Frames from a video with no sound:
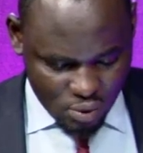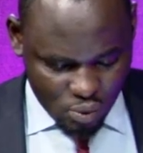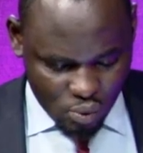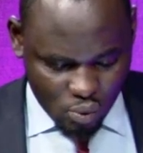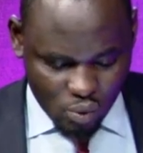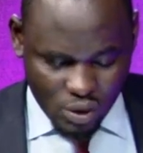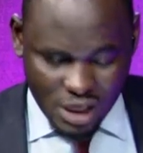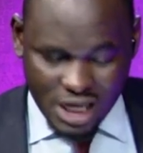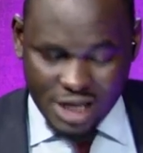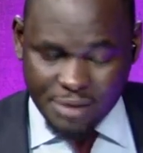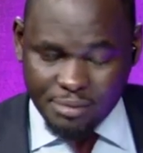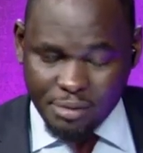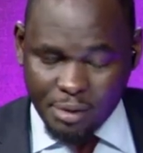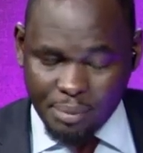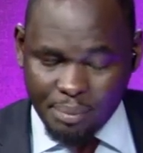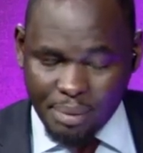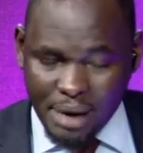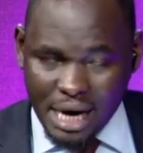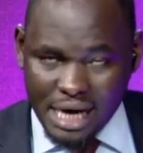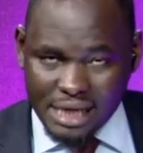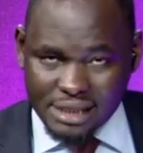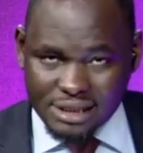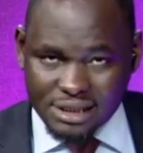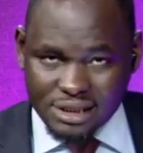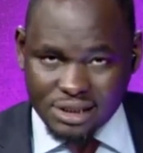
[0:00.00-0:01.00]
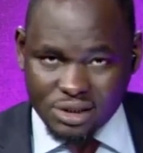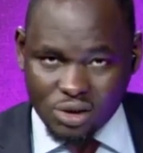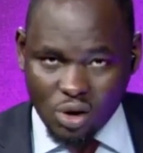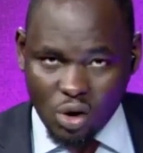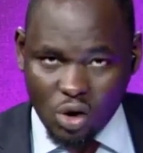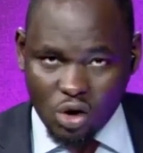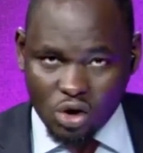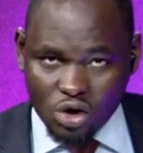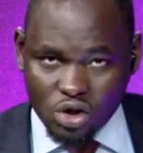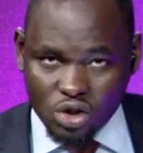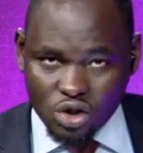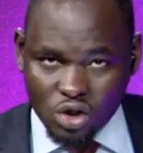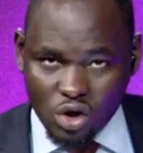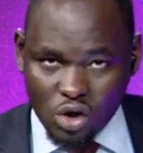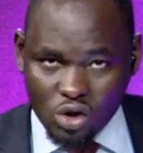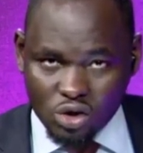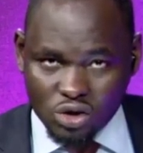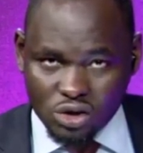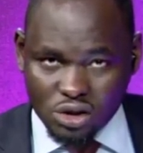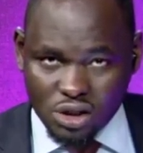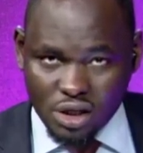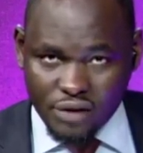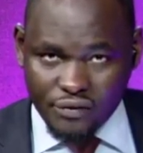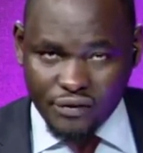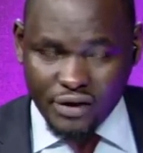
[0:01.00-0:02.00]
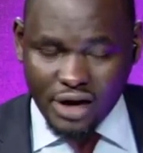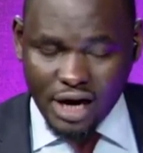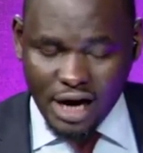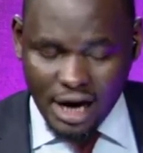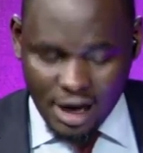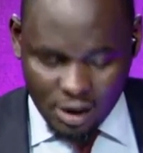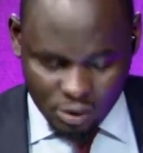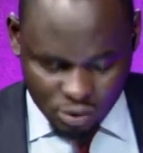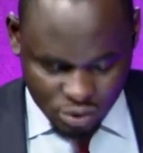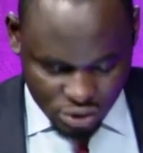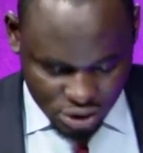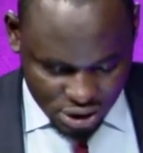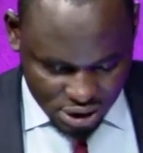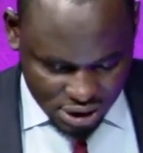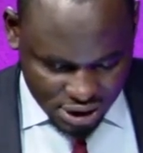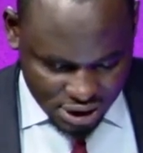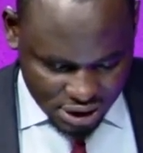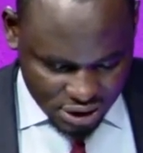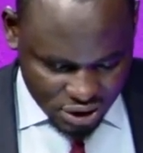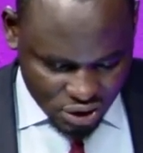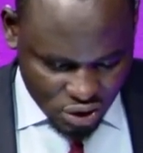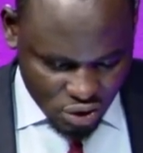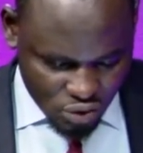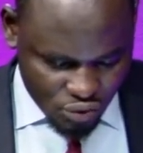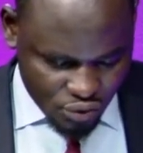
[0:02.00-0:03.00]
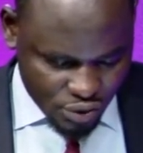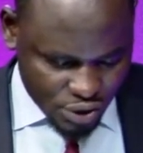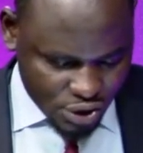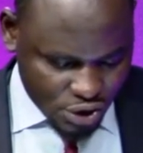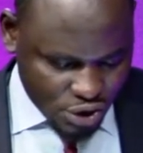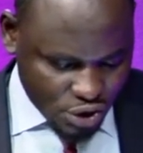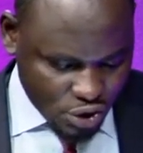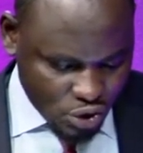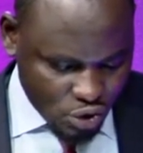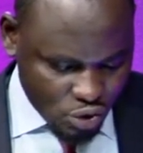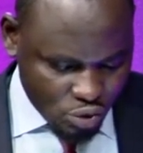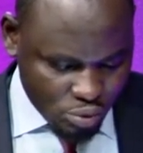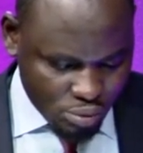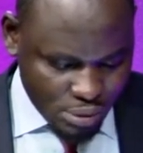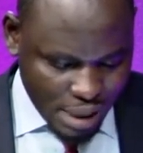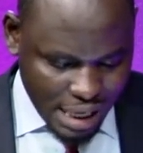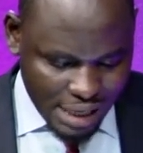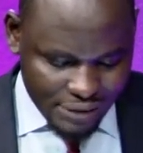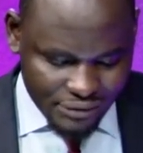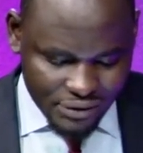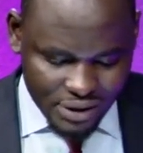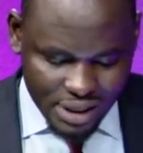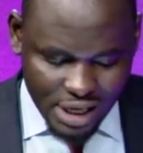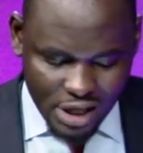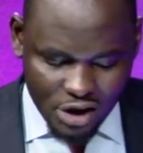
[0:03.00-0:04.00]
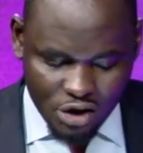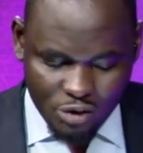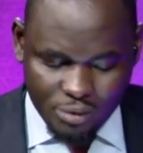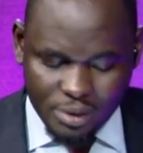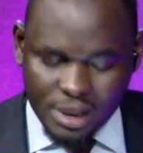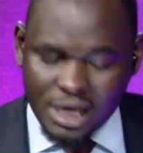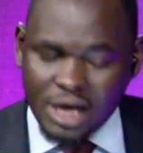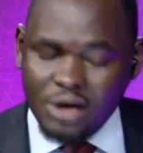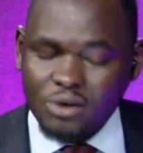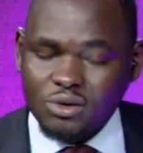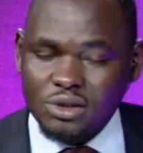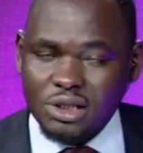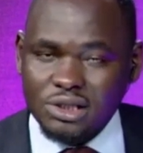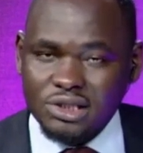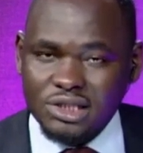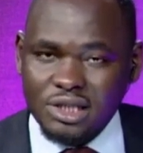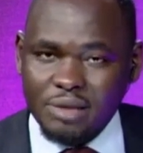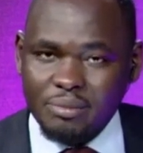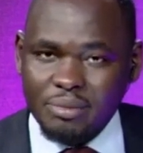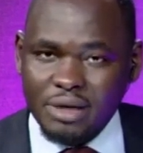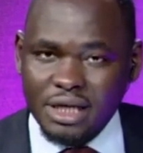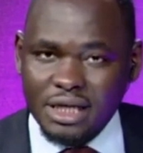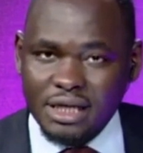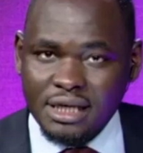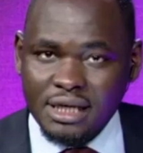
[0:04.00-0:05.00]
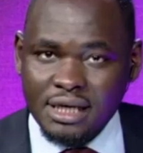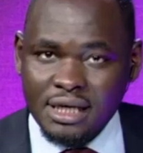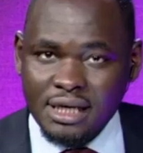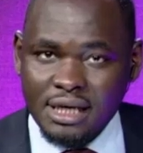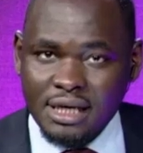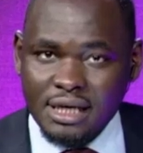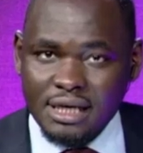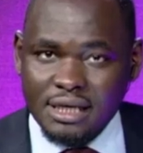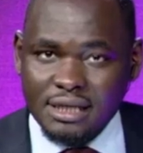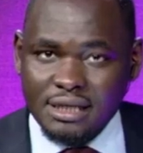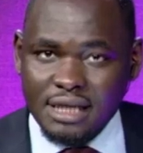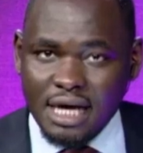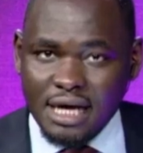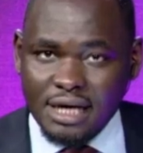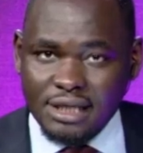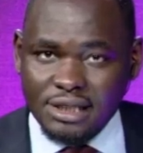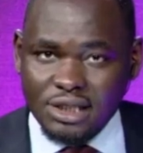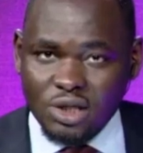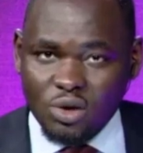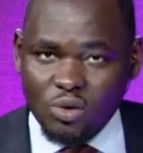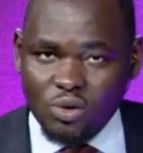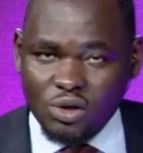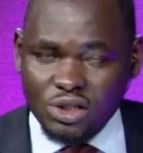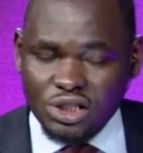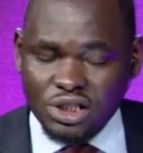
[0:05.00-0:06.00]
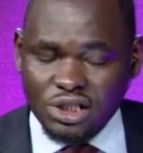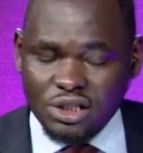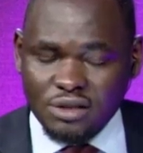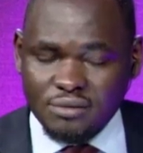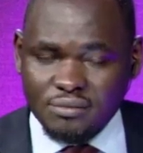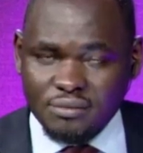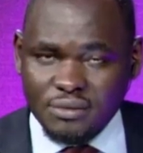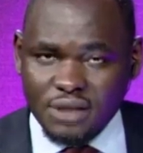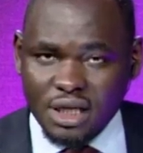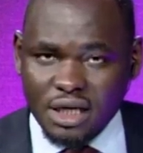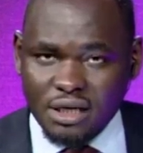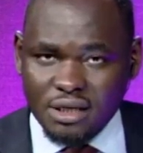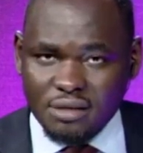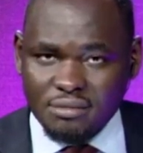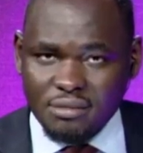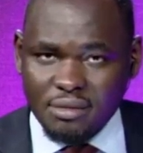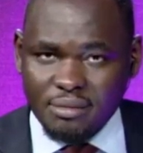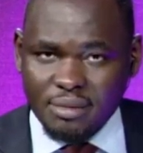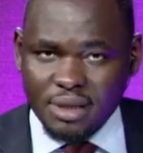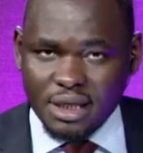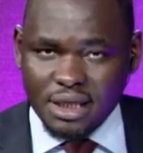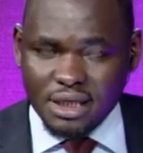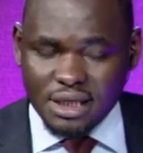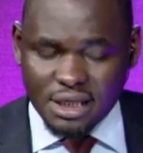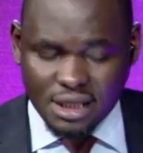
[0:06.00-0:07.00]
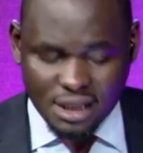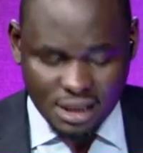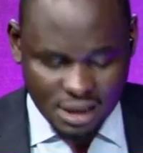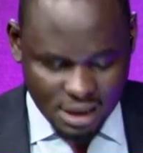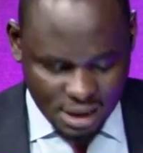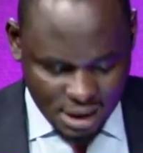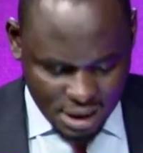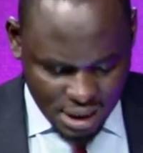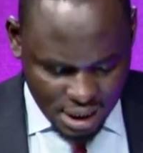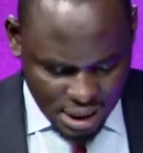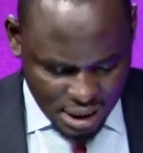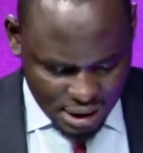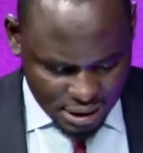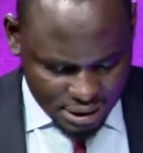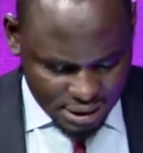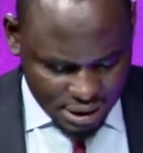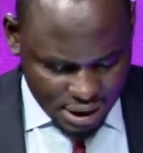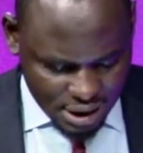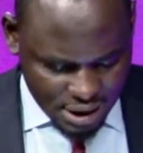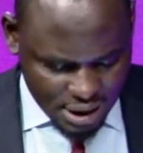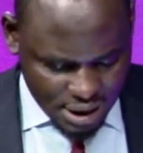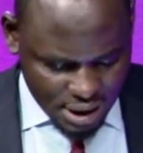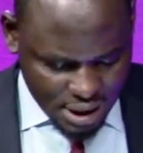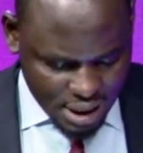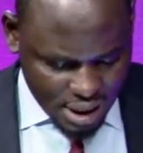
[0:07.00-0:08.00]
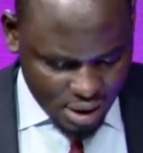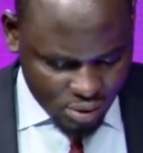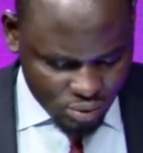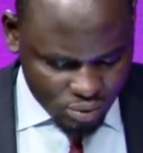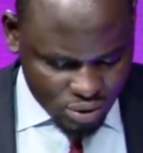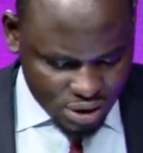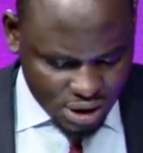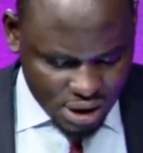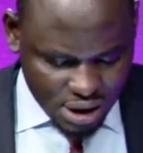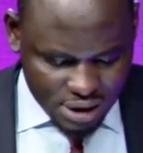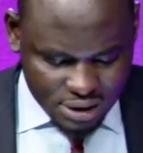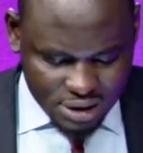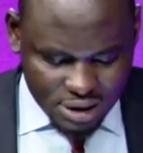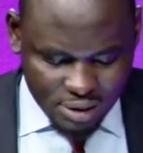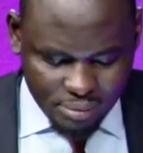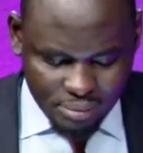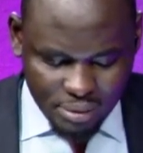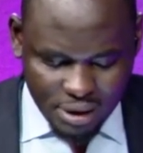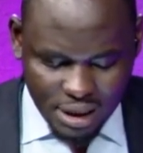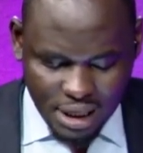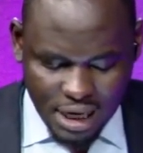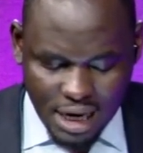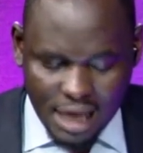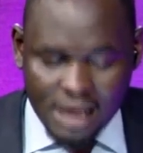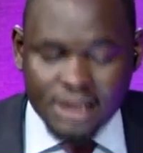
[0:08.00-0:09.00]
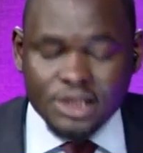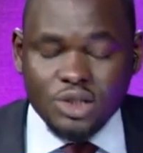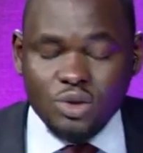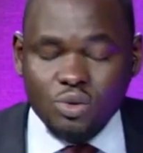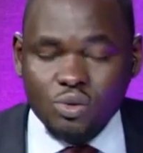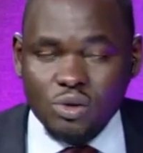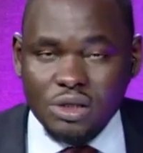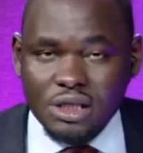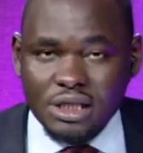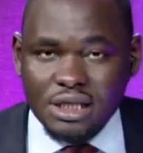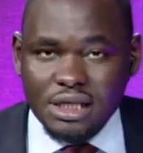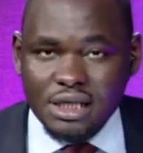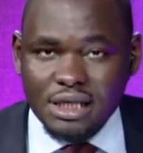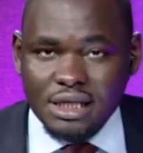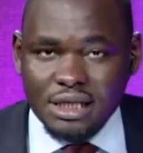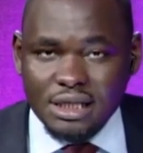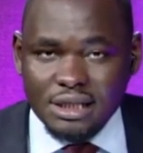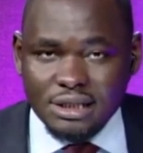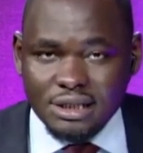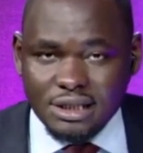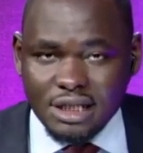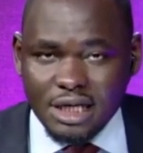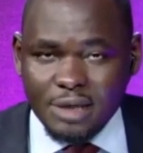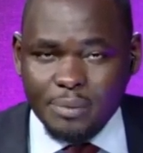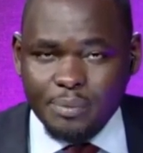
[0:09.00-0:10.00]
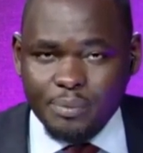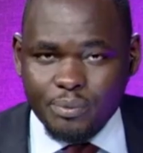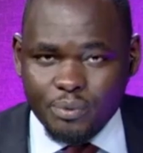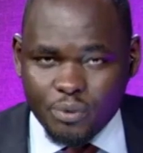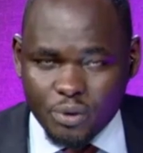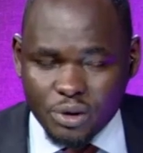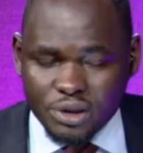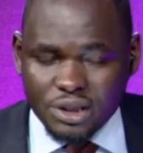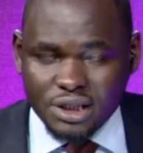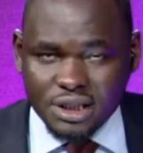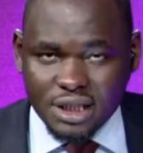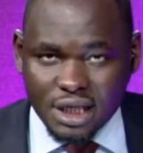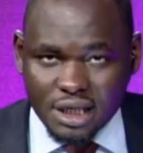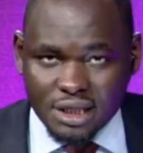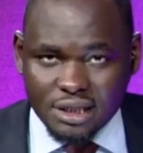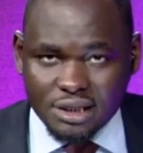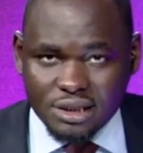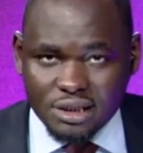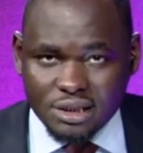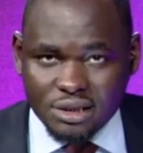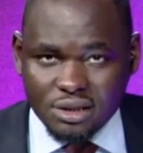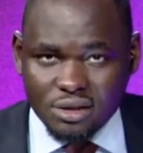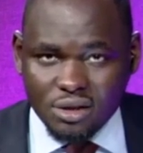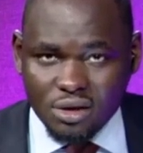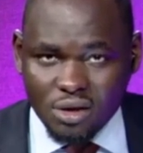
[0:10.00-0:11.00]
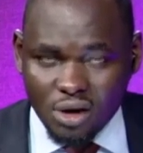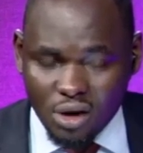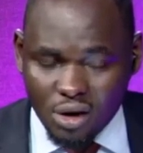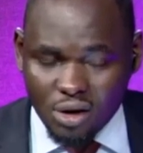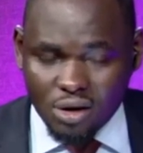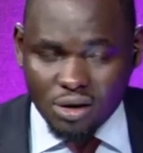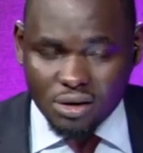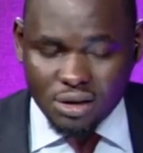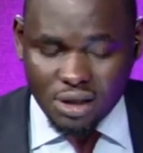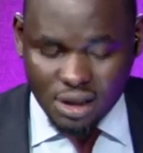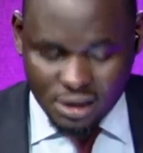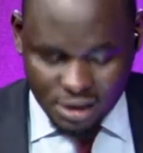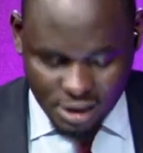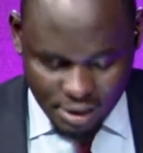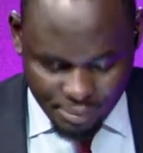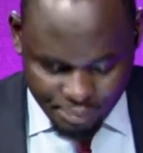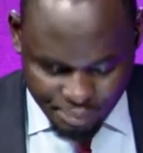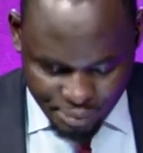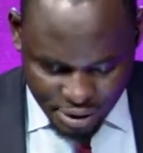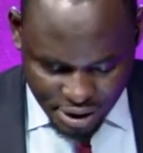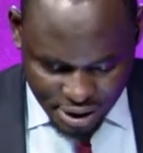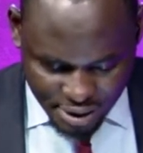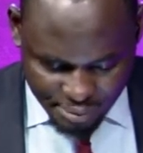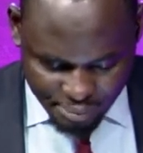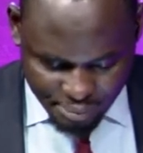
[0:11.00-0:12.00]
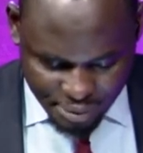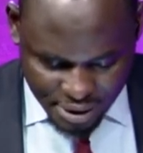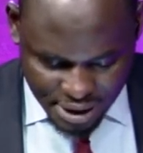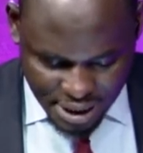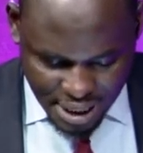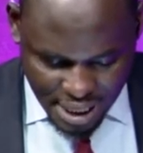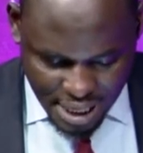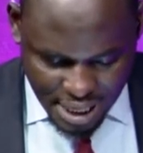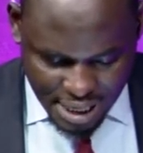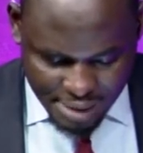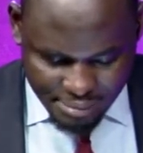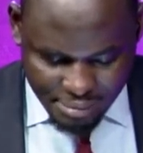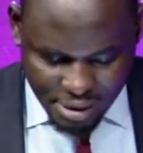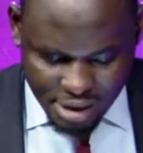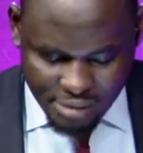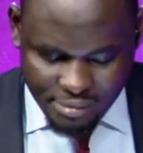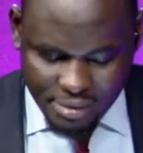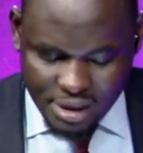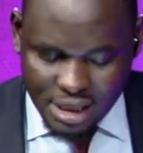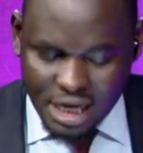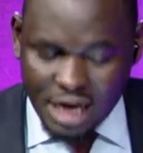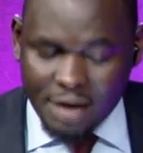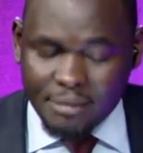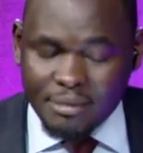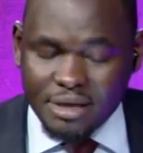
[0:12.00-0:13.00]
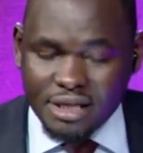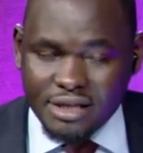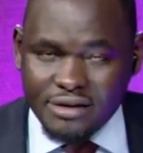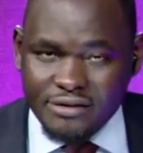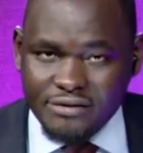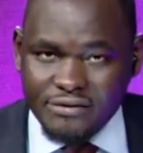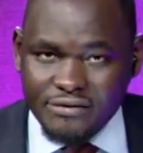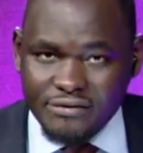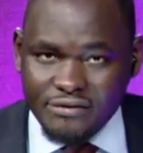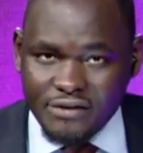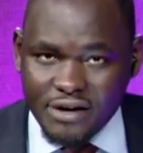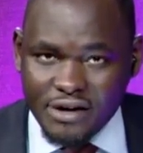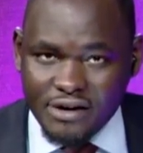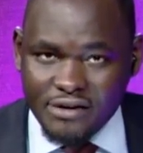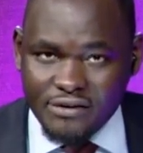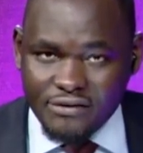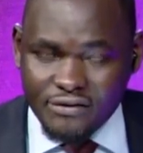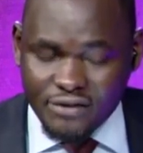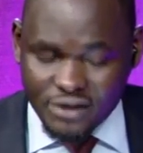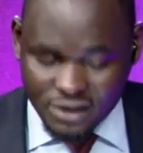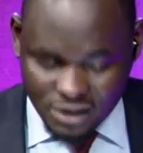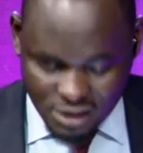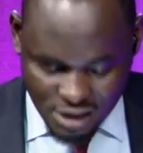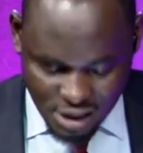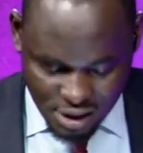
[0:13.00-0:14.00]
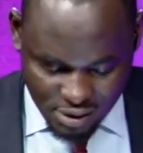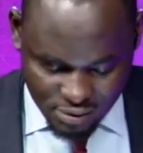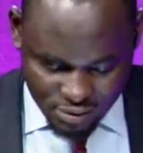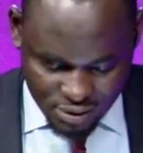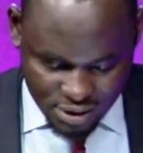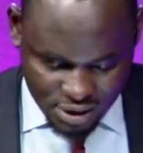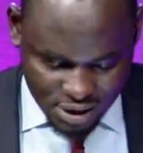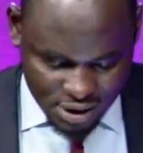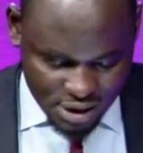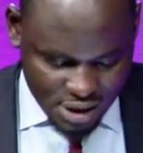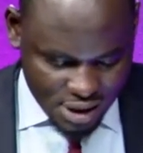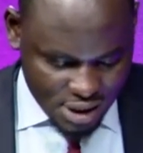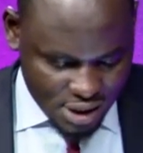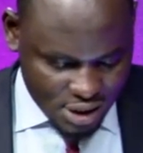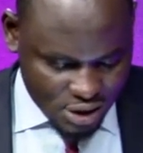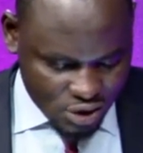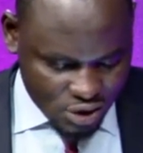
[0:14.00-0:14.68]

Will it be passed or not? The House sittings resume at the Nairobi County Assembly. That is a question. Remember, Siaya County Assembly last week set precedence on the BBI by becoming the very first county